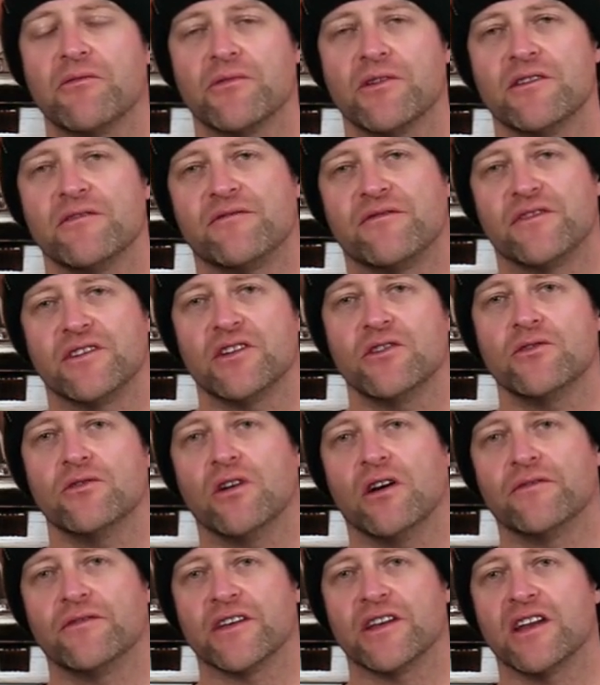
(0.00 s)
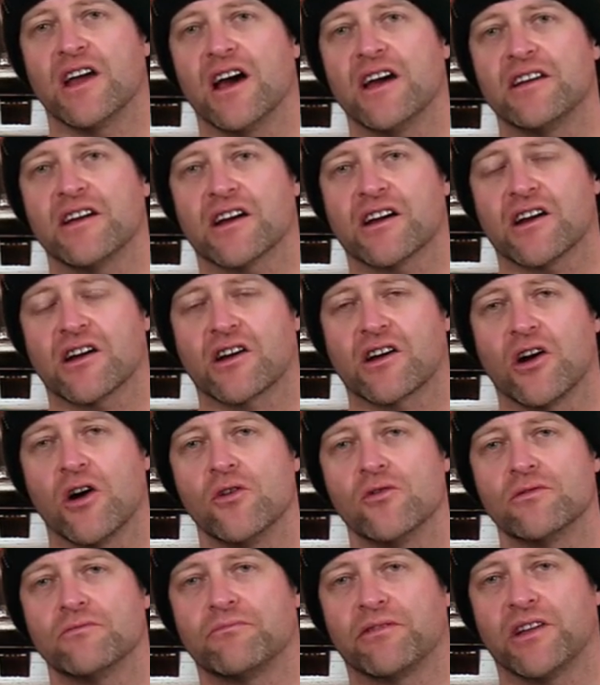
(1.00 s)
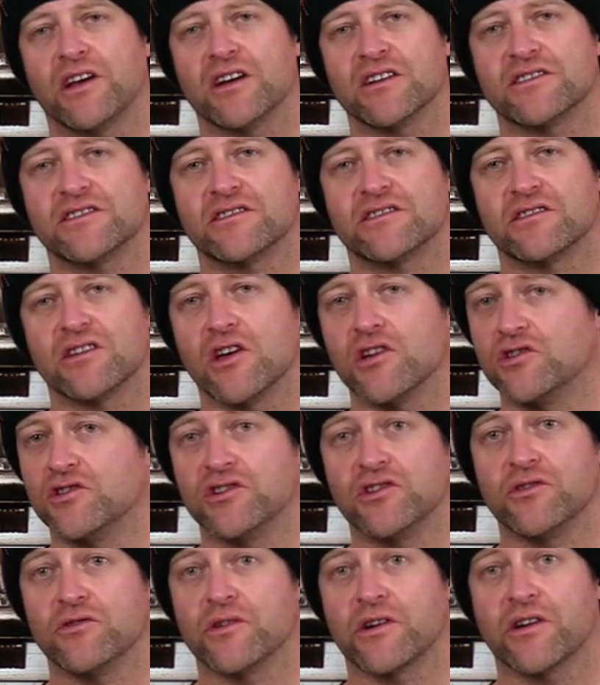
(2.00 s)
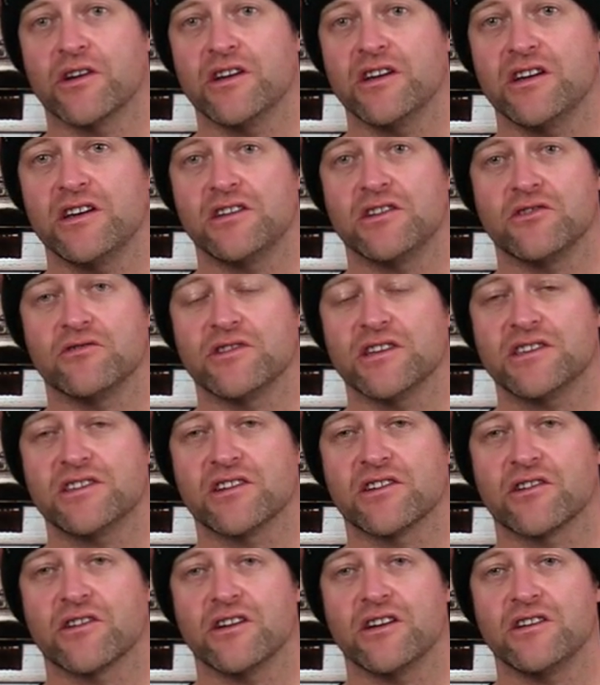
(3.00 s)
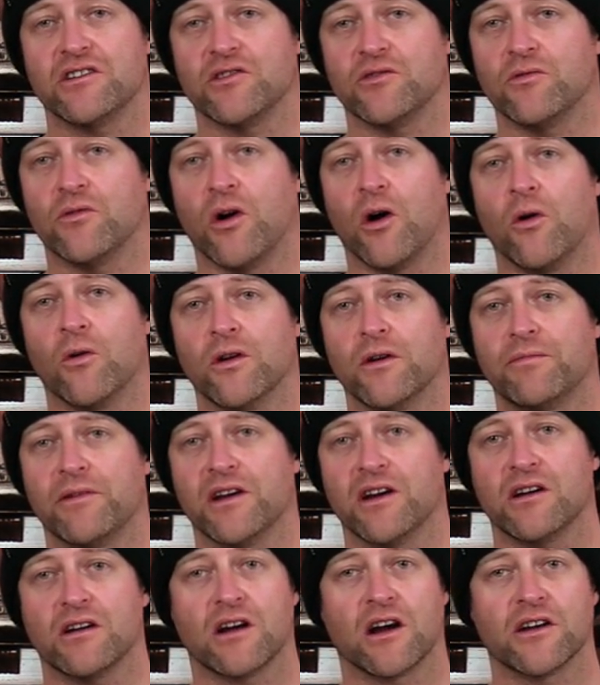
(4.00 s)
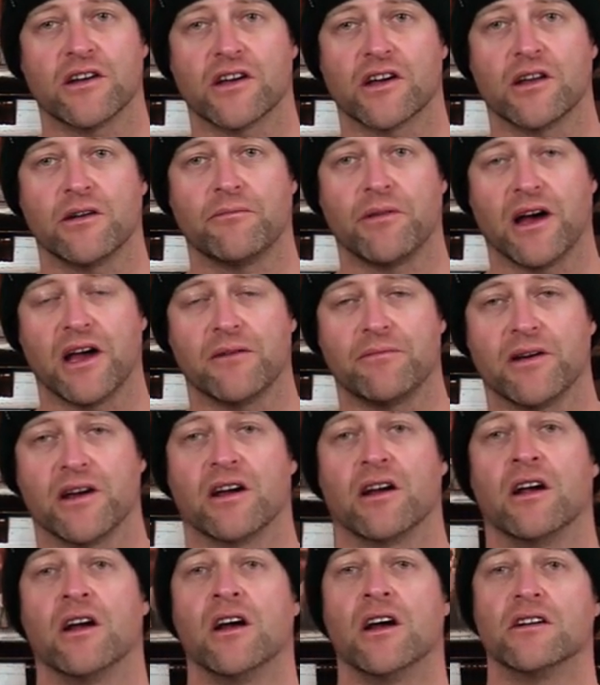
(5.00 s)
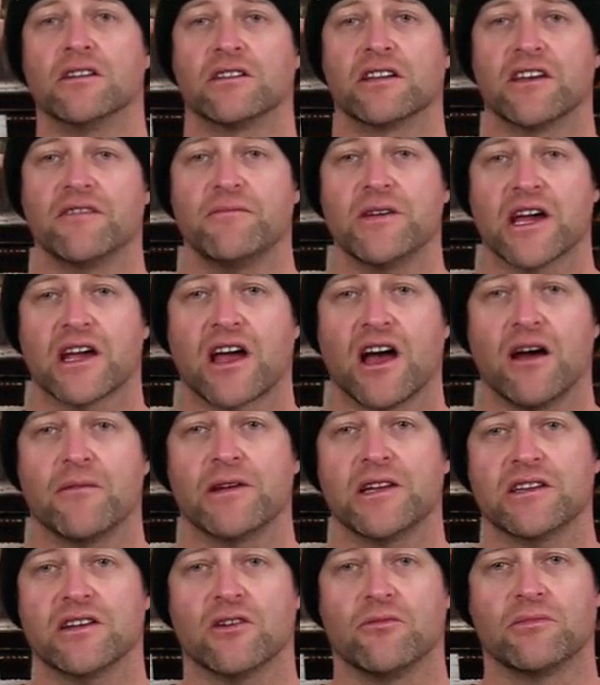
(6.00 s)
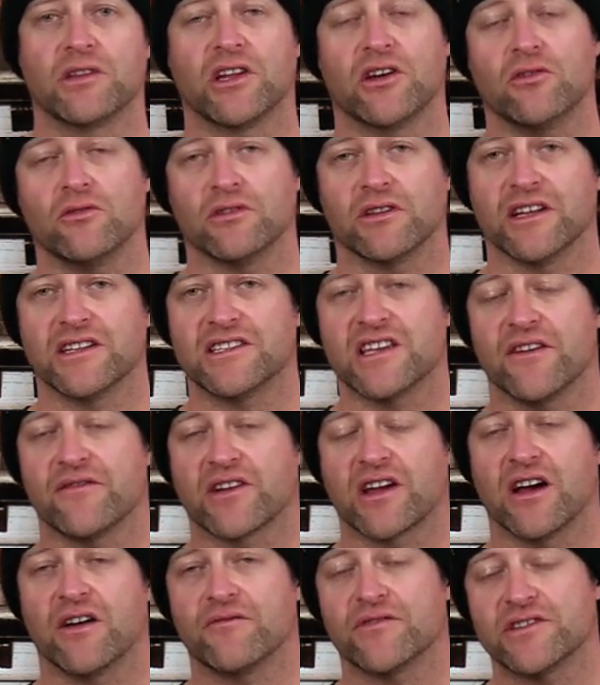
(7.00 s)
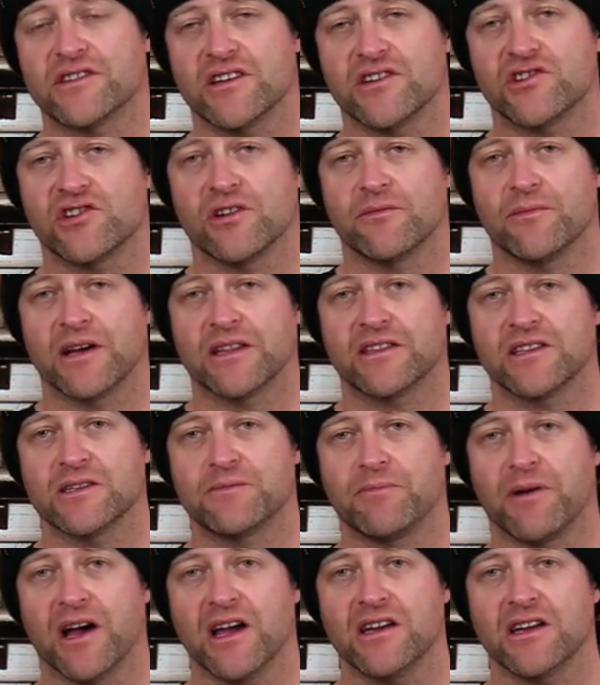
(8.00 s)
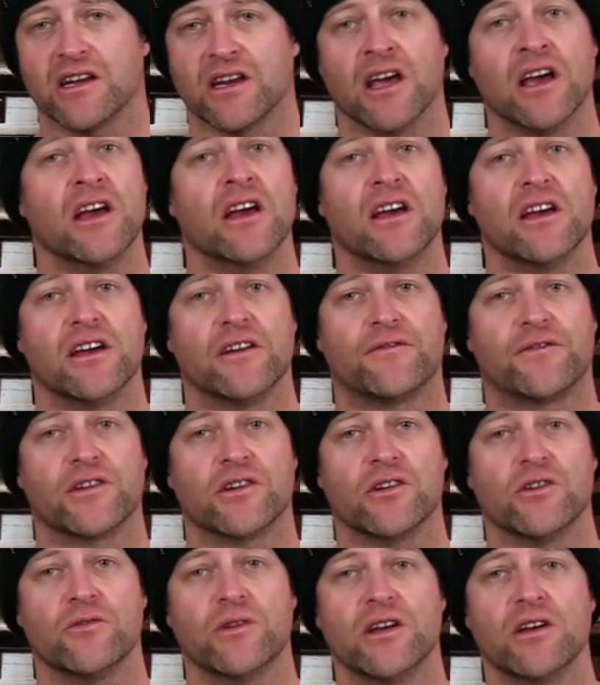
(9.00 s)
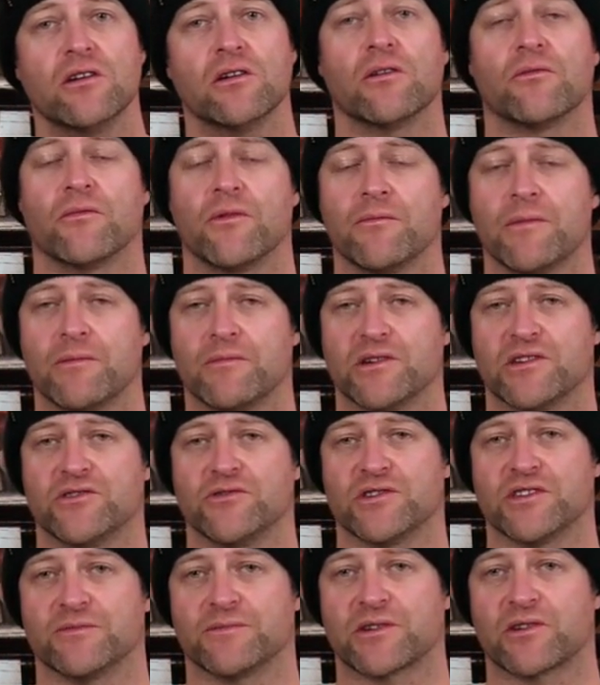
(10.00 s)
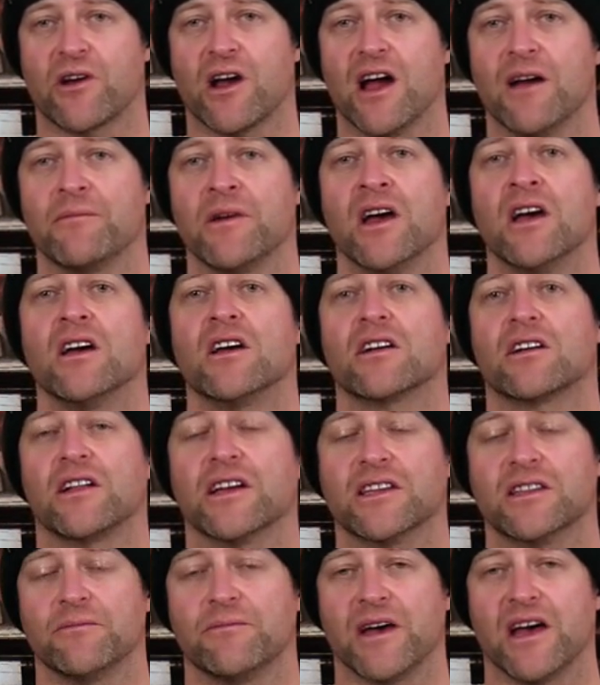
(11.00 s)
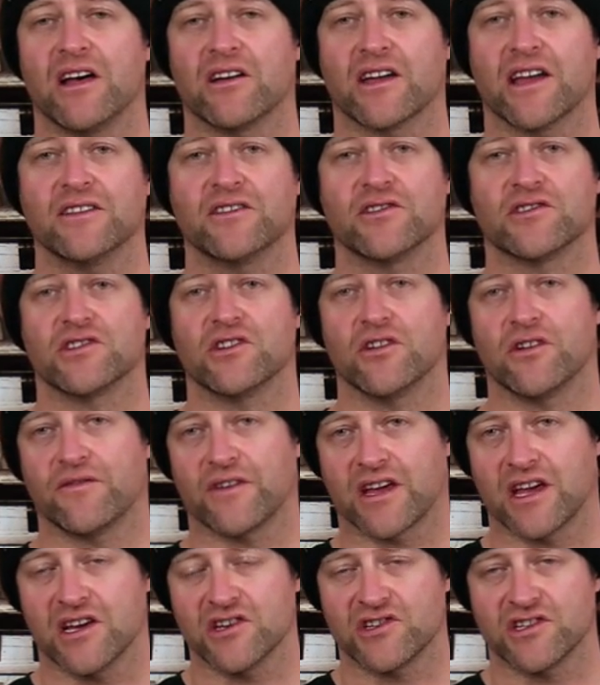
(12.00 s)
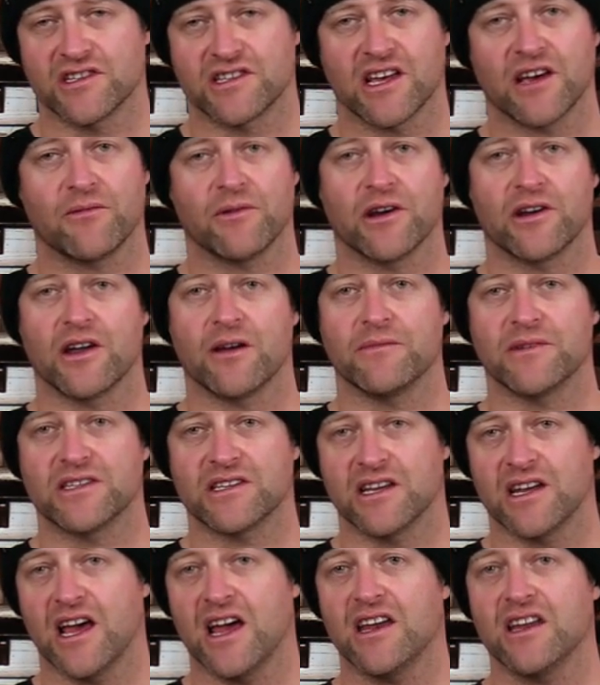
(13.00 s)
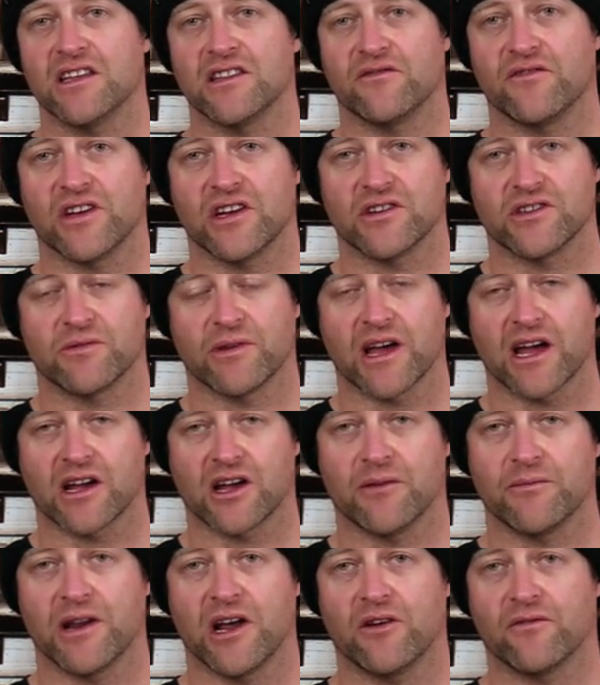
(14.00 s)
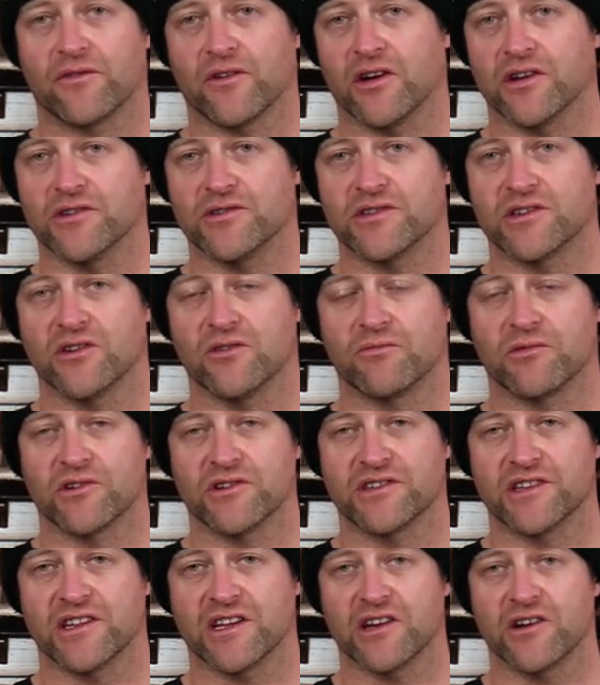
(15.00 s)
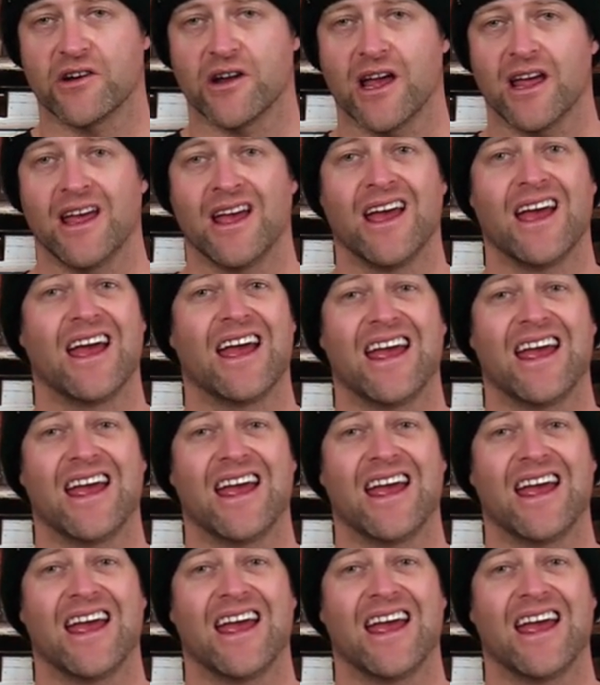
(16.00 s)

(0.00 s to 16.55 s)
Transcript: review of the Nidecker Kaon Plus. Do you agree? Do you disagree? Do you own a pair? Are you gonna buy a pair? Leave me a comment down below. Let's have a conversation about this binding. If you're new here, remember to subscribe, click the bell, get those notifications. That way you're not missing any of the videos we got coming out for all you snowboarders of the internet.